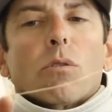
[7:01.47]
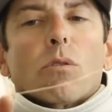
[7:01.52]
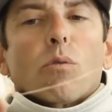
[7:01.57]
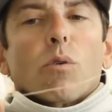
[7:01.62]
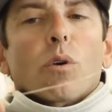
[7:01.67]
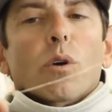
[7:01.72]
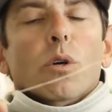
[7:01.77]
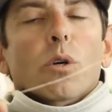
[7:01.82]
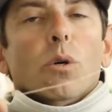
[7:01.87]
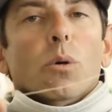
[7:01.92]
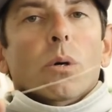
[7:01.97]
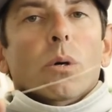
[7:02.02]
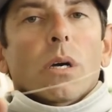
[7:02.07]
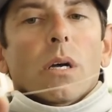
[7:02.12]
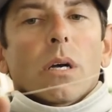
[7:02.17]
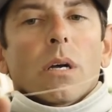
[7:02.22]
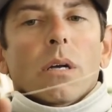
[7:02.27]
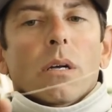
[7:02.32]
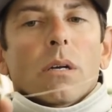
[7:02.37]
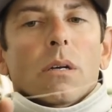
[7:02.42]
through
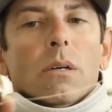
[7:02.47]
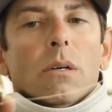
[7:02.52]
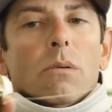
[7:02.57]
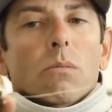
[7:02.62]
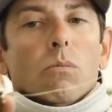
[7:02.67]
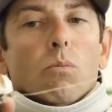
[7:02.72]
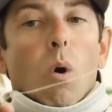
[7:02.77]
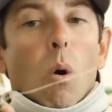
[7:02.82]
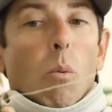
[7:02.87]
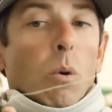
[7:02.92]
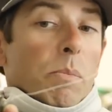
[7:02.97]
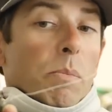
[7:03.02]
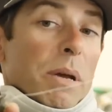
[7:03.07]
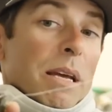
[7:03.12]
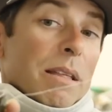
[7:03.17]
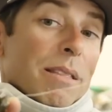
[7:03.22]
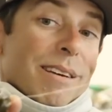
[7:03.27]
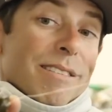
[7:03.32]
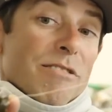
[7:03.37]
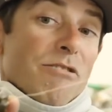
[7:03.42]
what would
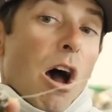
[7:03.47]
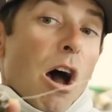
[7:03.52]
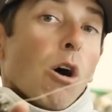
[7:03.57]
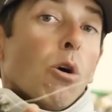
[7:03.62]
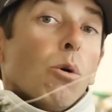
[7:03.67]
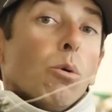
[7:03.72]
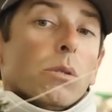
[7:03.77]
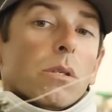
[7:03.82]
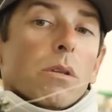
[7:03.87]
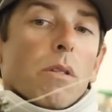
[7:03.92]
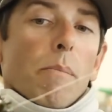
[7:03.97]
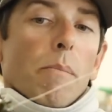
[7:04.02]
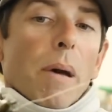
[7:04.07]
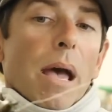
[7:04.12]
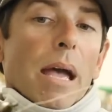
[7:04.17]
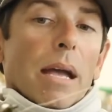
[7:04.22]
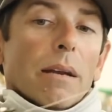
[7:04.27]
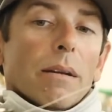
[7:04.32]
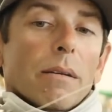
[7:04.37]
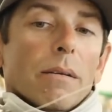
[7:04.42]
be the nose of the
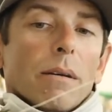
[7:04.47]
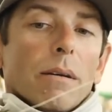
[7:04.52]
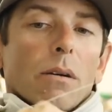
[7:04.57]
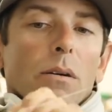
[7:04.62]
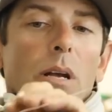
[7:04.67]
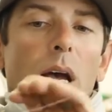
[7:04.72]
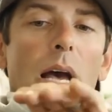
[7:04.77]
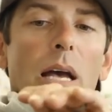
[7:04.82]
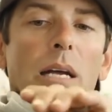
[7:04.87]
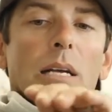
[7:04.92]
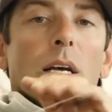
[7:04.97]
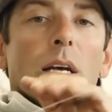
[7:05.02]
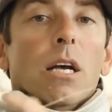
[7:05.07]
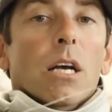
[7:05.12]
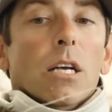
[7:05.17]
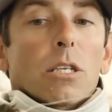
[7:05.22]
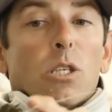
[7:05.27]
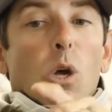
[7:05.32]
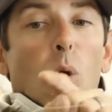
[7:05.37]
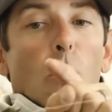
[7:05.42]
bait, okay?
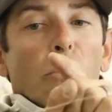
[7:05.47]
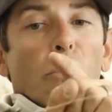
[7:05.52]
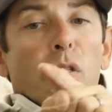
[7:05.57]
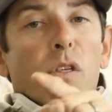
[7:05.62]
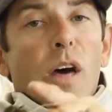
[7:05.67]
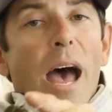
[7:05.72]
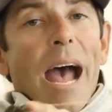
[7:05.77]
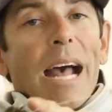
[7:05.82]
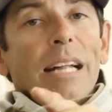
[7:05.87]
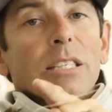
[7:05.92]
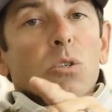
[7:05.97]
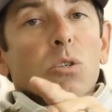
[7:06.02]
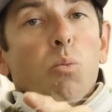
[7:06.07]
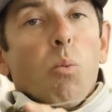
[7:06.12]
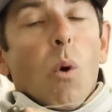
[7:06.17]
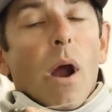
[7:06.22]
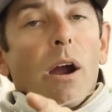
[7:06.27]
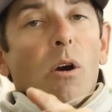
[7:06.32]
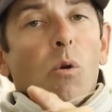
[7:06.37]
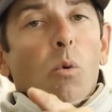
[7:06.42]
So that's
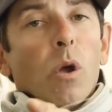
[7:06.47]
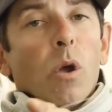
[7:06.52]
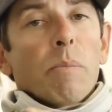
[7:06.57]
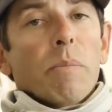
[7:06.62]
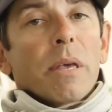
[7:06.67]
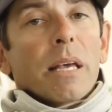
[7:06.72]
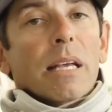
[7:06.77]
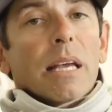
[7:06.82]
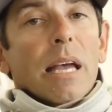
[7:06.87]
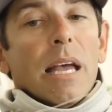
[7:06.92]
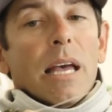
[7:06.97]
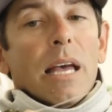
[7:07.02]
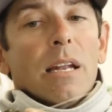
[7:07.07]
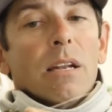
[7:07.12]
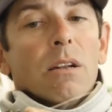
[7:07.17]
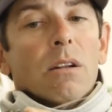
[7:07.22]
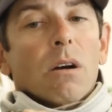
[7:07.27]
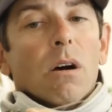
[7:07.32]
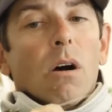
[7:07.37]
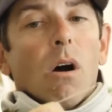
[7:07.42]
where we
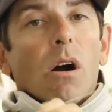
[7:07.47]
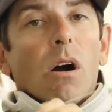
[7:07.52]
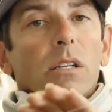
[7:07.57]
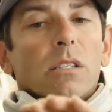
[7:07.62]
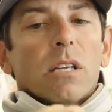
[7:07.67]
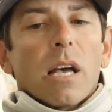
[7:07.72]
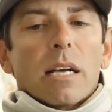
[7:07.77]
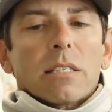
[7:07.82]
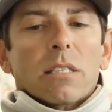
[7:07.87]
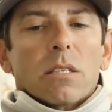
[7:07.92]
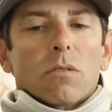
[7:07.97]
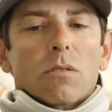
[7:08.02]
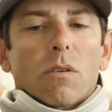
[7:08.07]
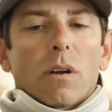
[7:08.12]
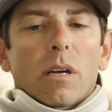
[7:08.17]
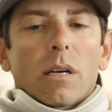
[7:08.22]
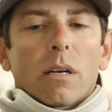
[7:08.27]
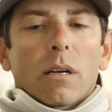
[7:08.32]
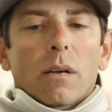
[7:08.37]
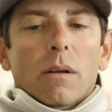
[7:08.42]
begin our Texas
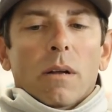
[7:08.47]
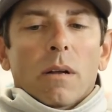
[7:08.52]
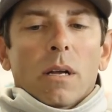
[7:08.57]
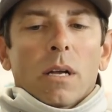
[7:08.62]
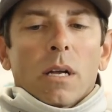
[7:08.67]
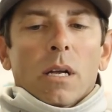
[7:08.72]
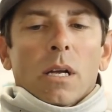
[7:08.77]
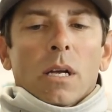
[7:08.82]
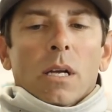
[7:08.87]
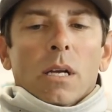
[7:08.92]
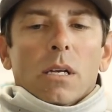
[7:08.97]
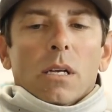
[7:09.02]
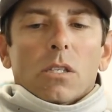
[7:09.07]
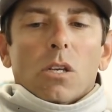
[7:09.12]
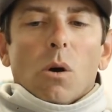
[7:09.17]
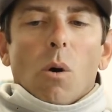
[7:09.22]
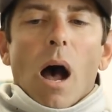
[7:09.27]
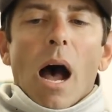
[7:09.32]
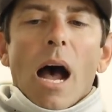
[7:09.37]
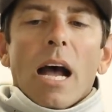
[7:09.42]
rig.
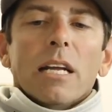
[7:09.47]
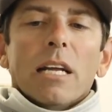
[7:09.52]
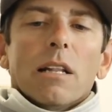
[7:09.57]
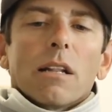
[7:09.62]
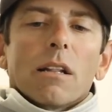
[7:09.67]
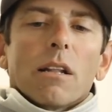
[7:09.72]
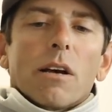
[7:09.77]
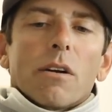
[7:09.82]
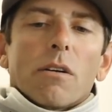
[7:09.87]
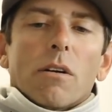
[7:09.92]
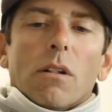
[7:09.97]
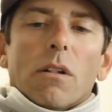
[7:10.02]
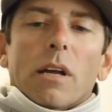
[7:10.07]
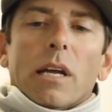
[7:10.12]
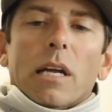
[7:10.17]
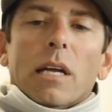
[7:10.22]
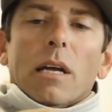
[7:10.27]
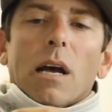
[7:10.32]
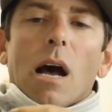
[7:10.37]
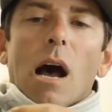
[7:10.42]
So
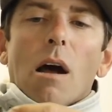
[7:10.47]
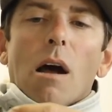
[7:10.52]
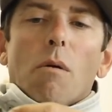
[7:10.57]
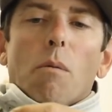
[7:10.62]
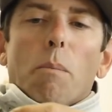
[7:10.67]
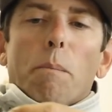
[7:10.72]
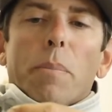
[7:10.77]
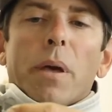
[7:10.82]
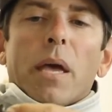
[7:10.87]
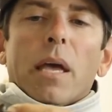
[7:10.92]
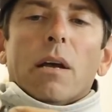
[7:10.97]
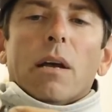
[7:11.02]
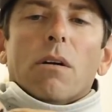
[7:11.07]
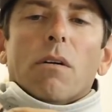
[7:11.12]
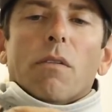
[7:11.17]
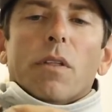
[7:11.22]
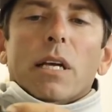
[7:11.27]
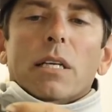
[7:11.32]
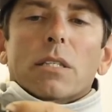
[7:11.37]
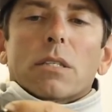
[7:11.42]
I'll
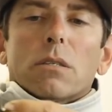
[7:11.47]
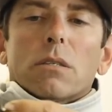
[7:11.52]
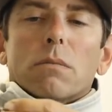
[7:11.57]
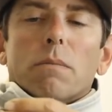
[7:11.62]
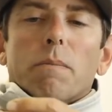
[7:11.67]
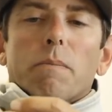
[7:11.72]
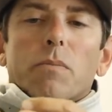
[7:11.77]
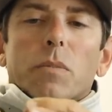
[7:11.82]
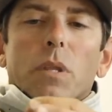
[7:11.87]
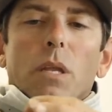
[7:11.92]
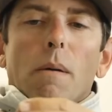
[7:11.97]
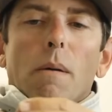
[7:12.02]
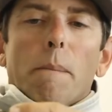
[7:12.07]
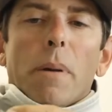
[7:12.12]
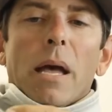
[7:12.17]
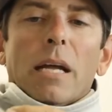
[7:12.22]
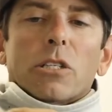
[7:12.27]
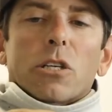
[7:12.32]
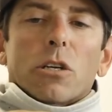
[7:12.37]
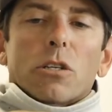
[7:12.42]
peel these
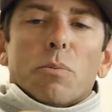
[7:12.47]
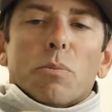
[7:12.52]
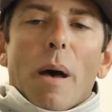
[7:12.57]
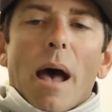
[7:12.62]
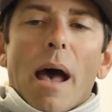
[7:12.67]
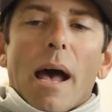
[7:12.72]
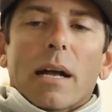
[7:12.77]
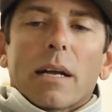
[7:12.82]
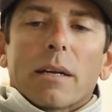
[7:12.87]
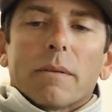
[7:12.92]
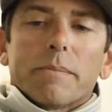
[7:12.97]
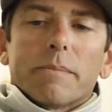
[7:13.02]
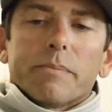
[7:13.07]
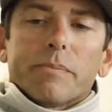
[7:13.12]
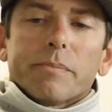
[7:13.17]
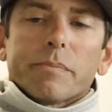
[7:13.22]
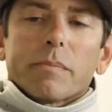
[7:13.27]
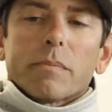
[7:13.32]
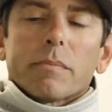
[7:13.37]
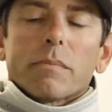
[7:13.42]
pinchers back,
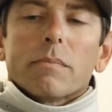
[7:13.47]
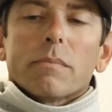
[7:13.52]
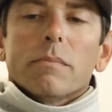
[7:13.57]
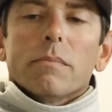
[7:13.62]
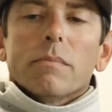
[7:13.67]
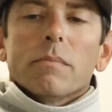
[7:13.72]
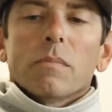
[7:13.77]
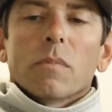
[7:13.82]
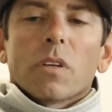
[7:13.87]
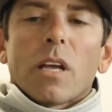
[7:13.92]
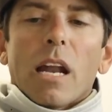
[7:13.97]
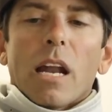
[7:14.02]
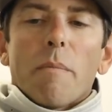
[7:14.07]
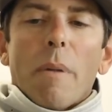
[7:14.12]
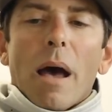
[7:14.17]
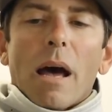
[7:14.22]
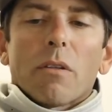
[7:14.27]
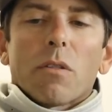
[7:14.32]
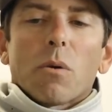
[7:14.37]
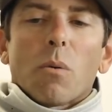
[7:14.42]
get them
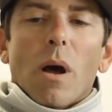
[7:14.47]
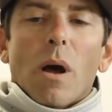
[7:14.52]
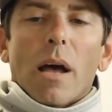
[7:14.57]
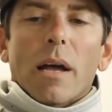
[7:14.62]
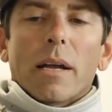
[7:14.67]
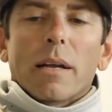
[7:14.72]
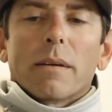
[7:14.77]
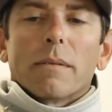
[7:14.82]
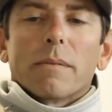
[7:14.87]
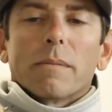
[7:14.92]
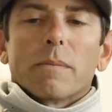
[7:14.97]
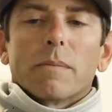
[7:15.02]
out of the way,